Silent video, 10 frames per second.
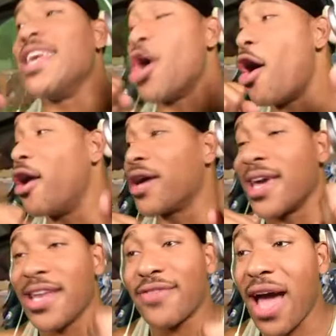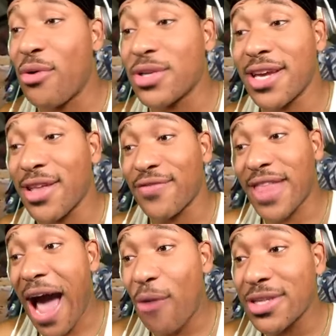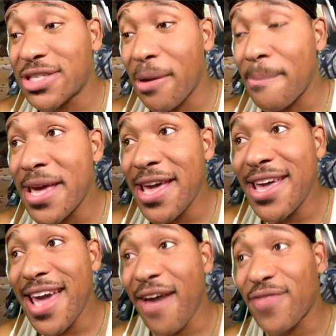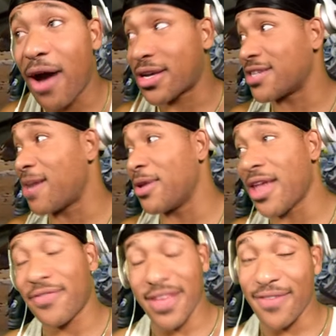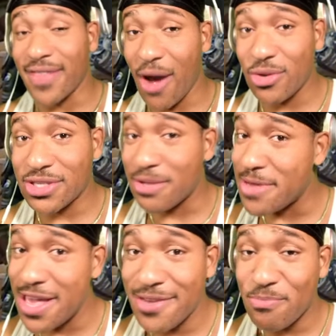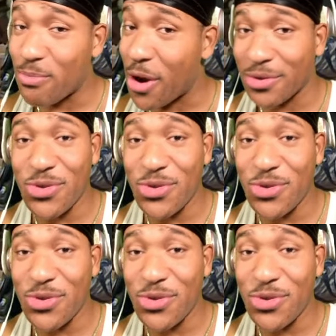And he hung it. If that was it, because I'm a lefty, if that was to me, bro,